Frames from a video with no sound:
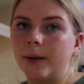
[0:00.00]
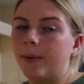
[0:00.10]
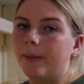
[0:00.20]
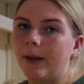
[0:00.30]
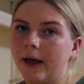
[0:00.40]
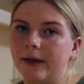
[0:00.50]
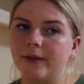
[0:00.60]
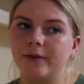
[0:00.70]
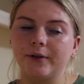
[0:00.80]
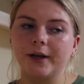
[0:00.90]
blah blah and
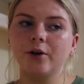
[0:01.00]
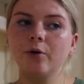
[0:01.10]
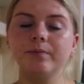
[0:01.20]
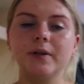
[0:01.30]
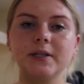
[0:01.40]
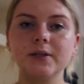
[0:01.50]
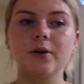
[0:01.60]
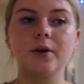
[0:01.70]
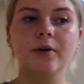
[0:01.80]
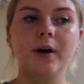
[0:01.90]
then they're like nope this is
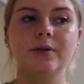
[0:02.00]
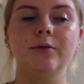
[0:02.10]
her correct